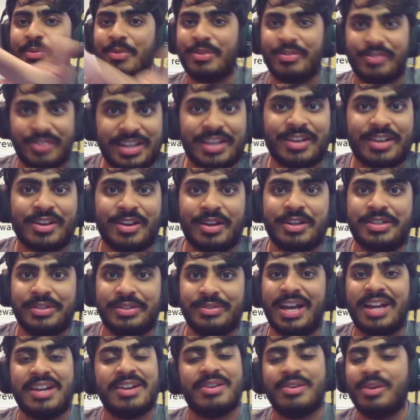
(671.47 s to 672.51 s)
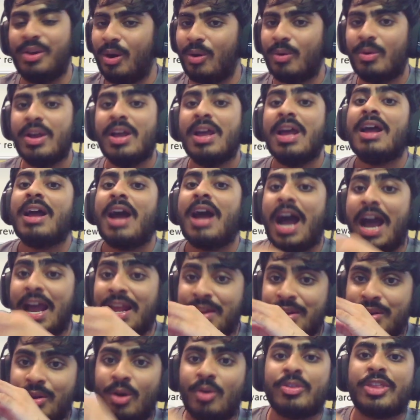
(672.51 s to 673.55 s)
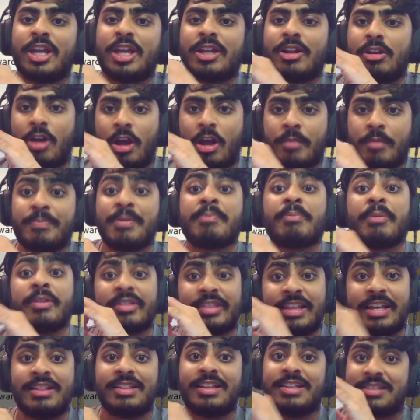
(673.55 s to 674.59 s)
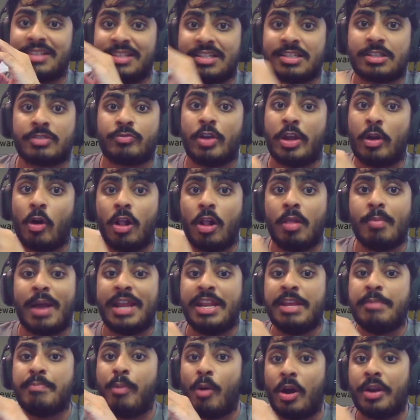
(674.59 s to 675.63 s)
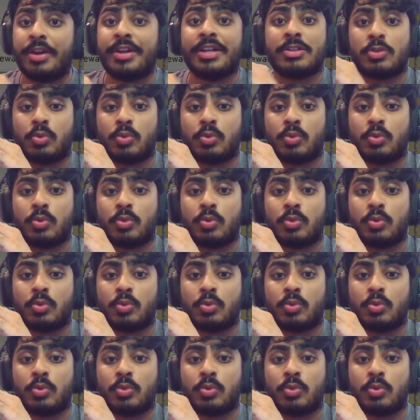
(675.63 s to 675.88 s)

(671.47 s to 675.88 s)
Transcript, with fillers: Are we really going to do that? No. I know that a lot of people think that this almighty bond